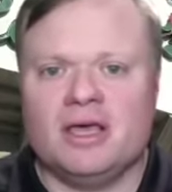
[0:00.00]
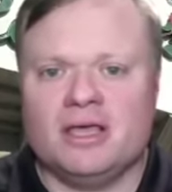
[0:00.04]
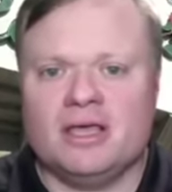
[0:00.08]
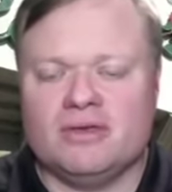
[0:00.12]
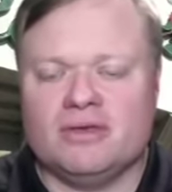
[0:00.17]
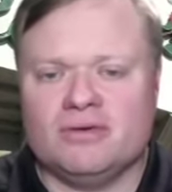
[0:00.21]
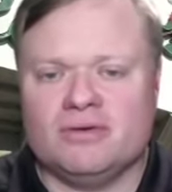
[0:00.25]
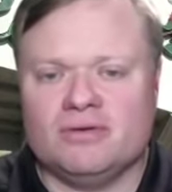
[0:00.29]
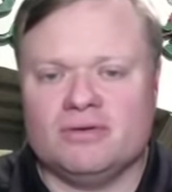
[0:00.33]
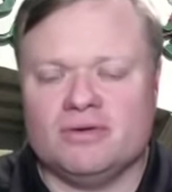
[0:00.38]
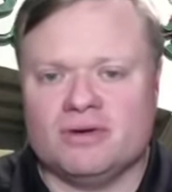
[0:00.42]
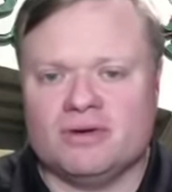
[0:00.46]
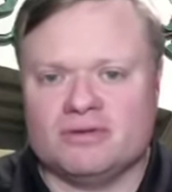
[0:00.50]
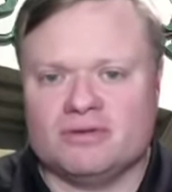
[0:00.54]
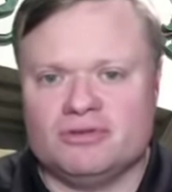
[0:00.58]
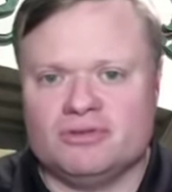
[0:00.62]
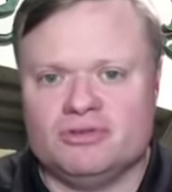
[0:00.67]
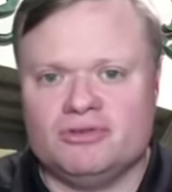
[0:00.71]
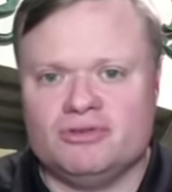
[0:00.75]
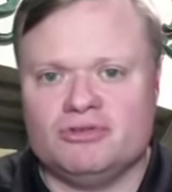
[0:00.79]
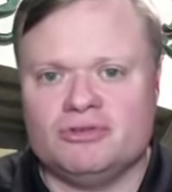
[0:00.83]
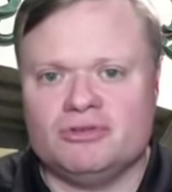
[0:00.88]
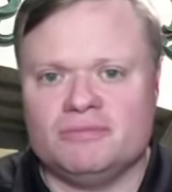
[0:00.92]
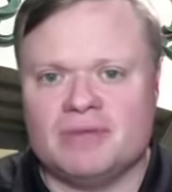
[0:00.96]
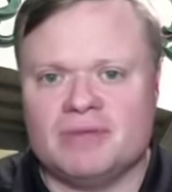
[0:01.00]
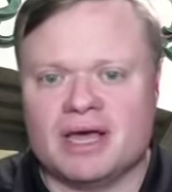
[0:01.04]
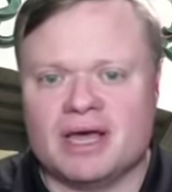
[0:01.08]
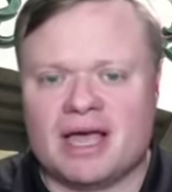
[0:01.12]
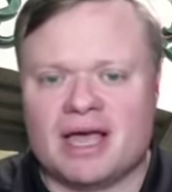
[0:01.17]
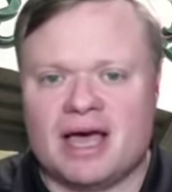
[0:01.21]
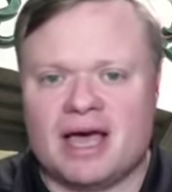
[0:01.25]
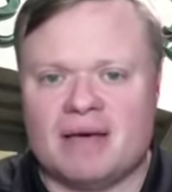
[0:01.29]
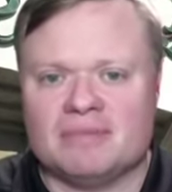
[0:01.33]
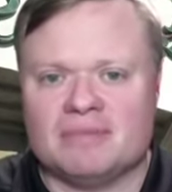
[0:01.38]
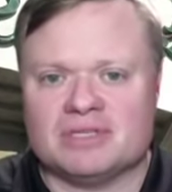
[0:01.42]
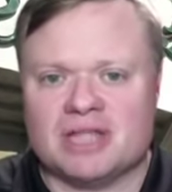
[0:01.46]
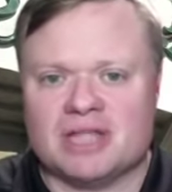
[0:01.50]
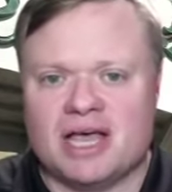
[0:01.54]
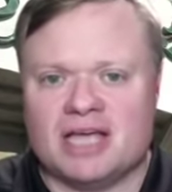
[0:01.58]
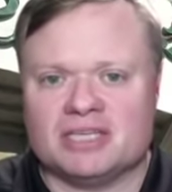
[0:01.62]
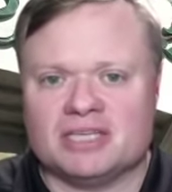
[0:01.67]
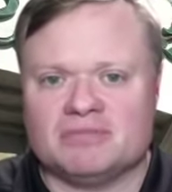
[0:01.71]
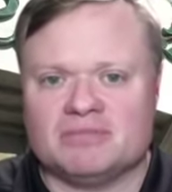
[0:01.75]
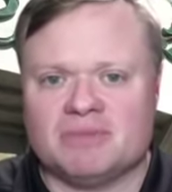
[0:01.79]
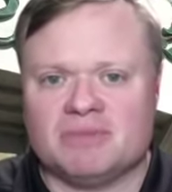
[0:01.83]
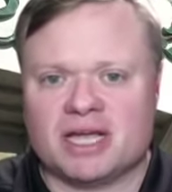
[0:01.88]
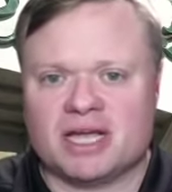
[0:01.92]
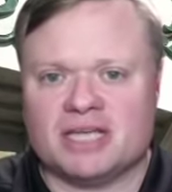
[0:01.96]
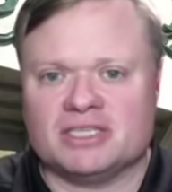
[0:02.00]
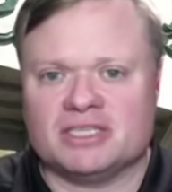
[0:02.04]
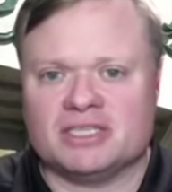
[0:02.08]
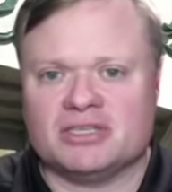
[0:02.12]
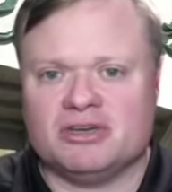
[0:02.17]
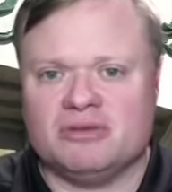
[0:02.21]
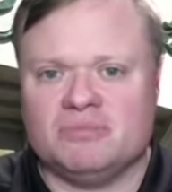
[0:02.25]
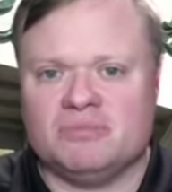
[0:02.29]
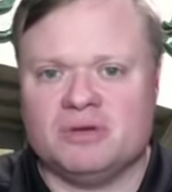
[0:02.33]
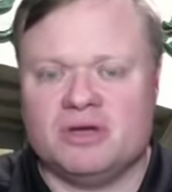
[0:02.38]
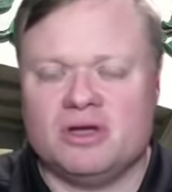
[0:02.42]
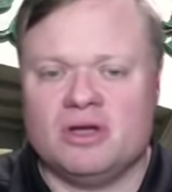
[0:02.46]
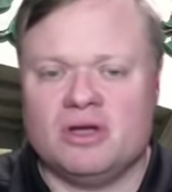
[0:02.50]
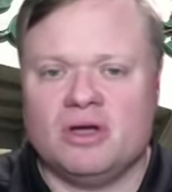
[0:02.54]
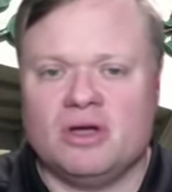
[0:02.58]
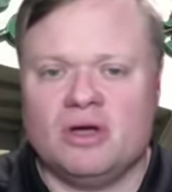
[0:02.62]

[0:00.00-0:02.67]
You go to youtube.com/BuckeyeScoop.